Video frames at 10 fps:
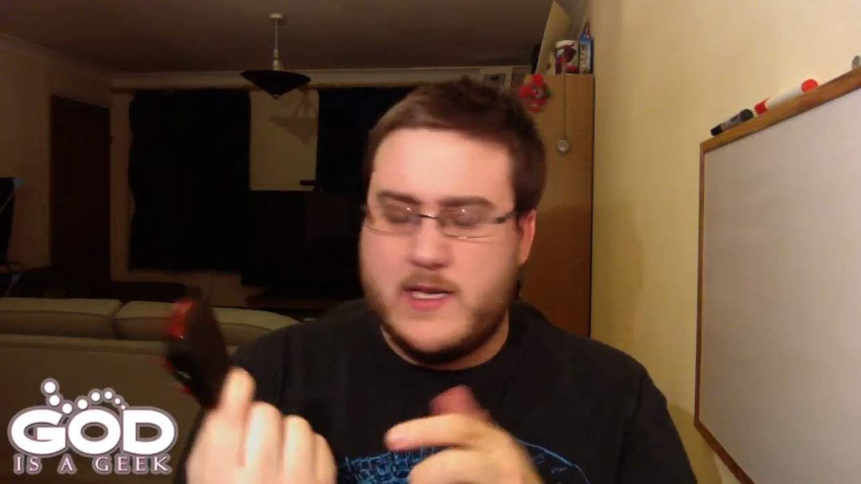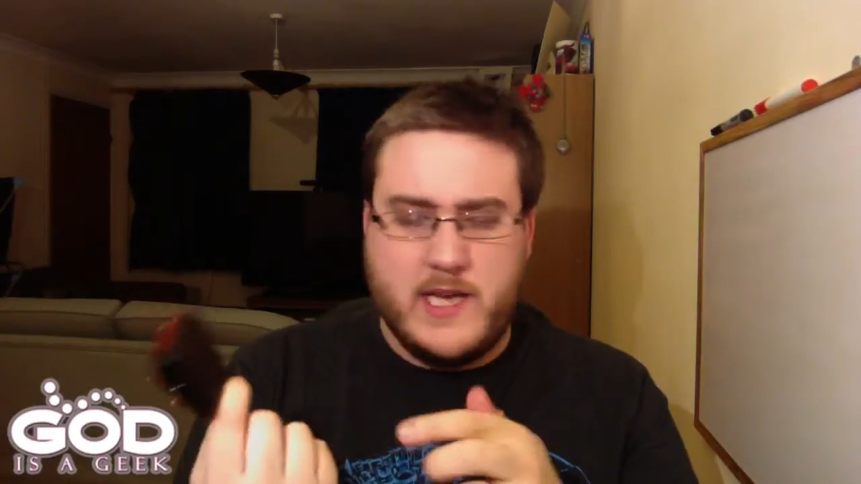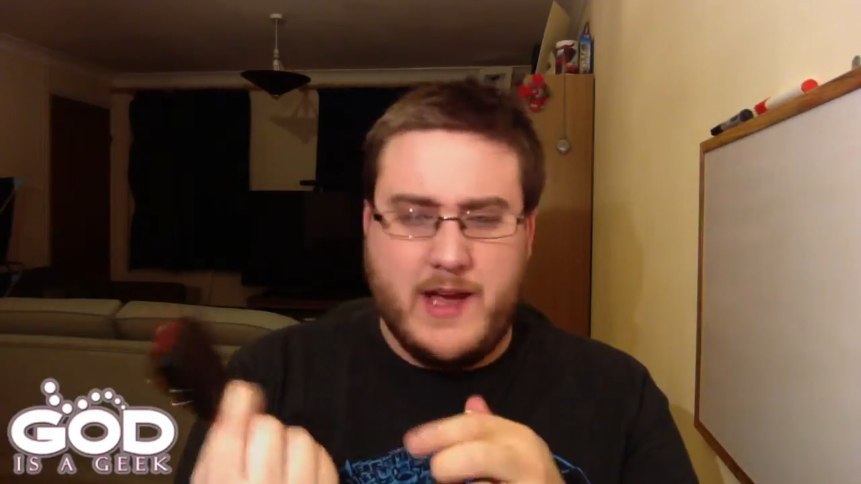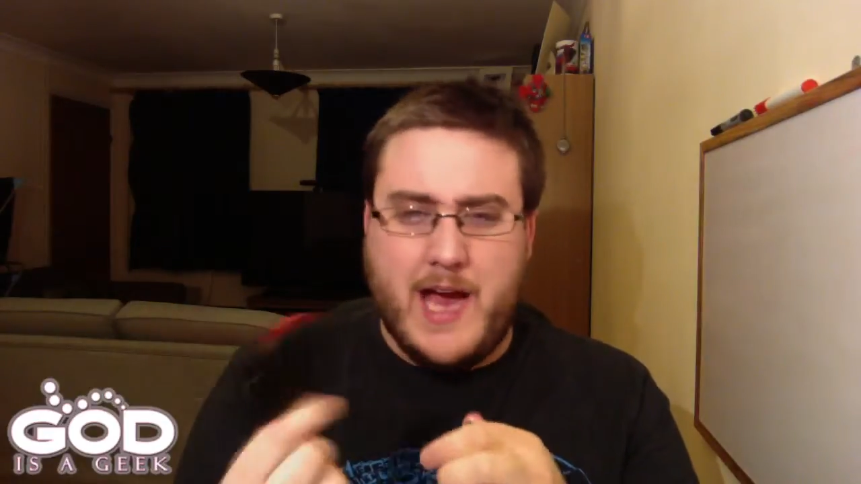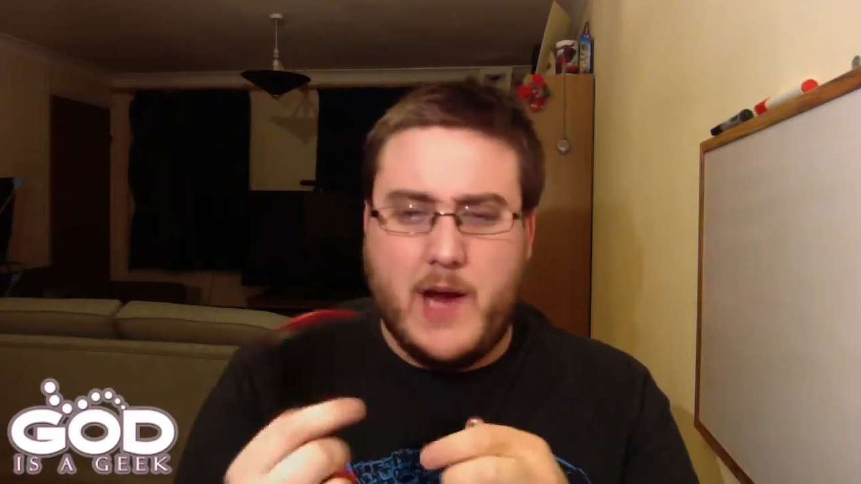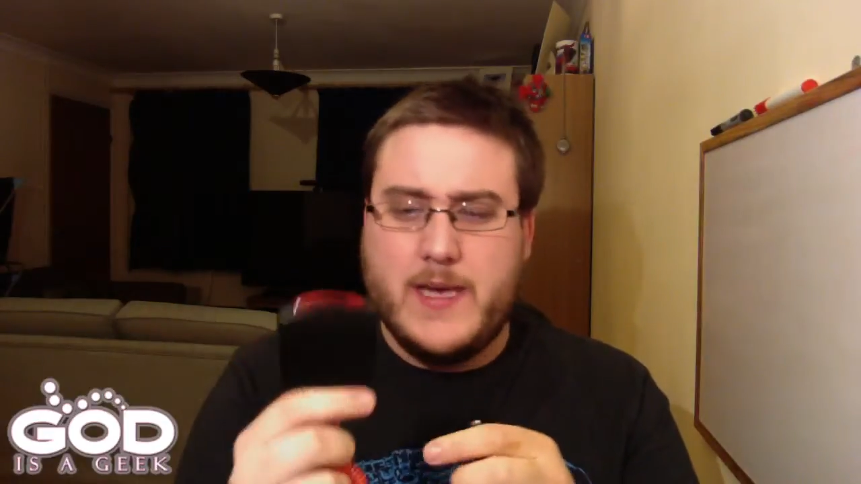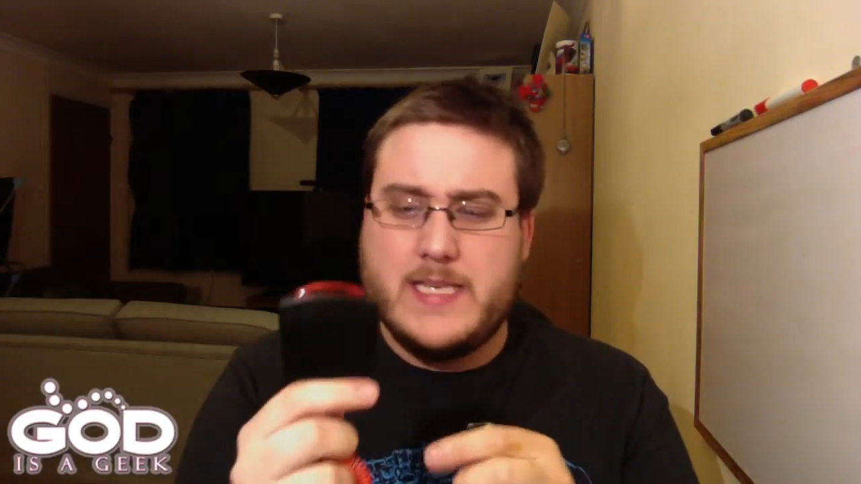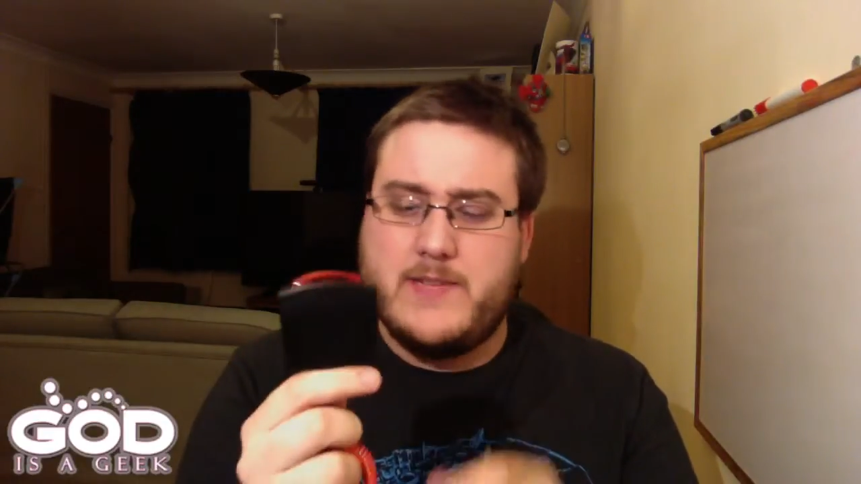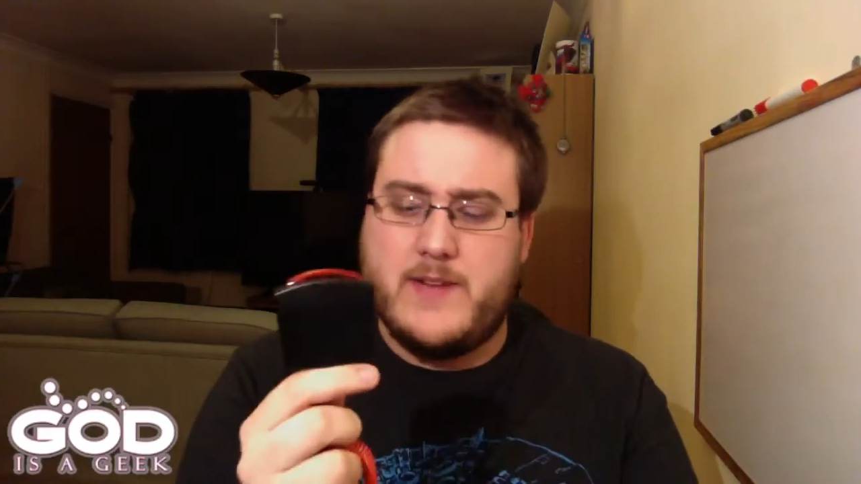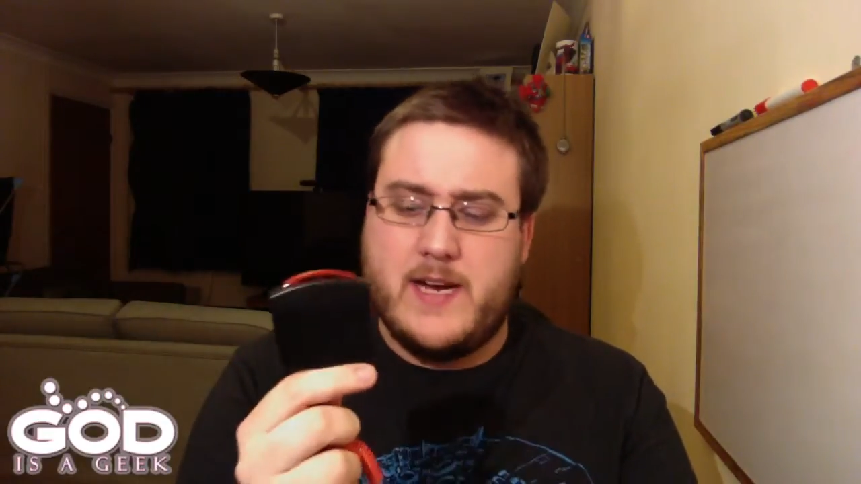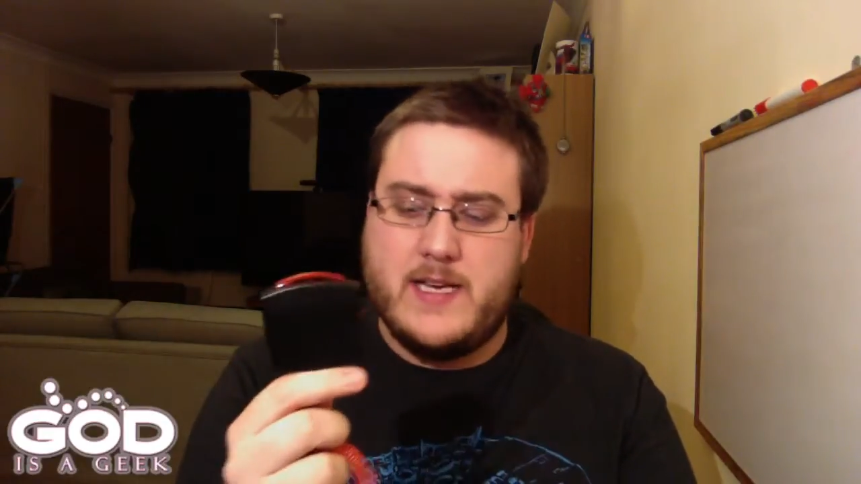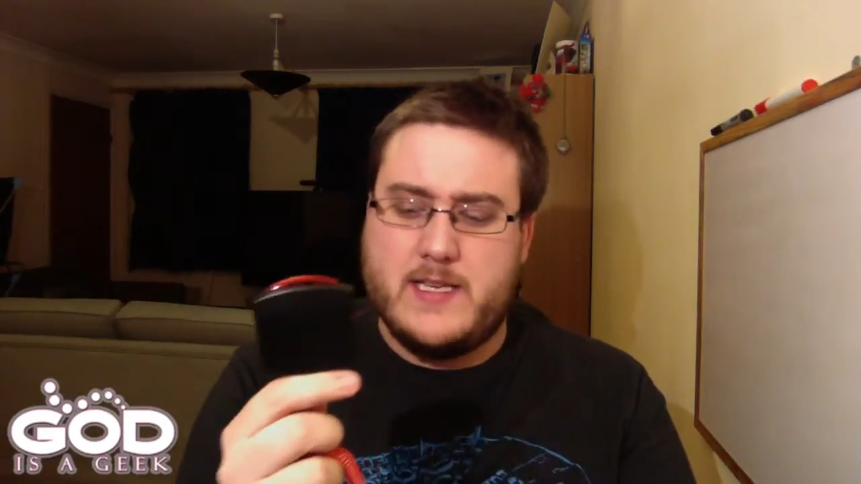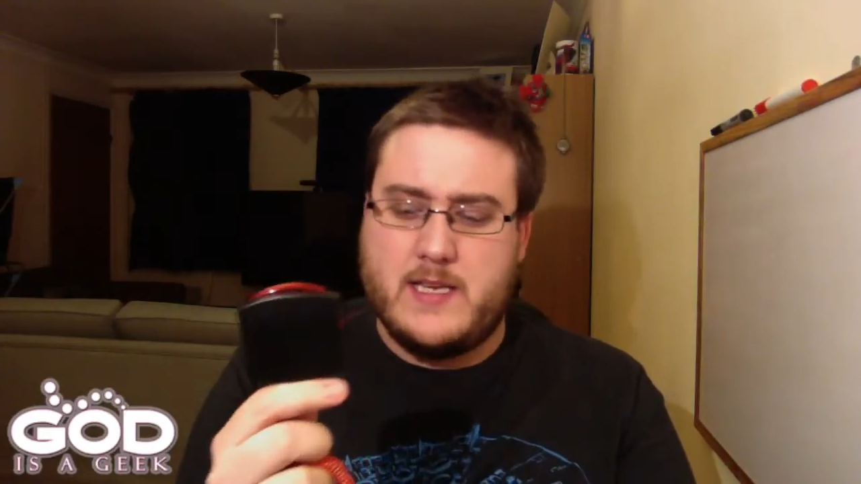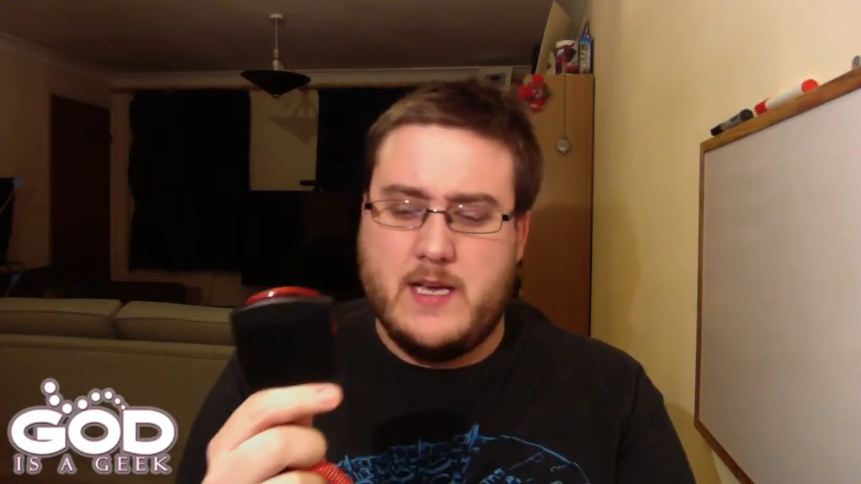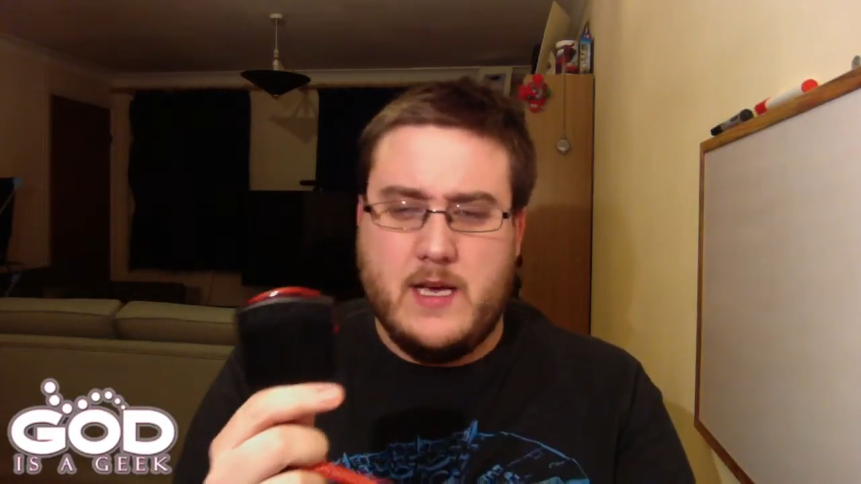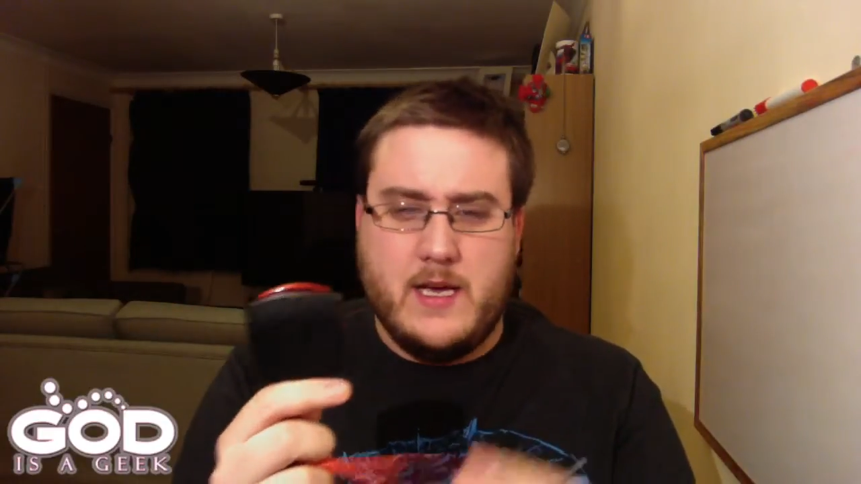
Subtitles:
iOS device.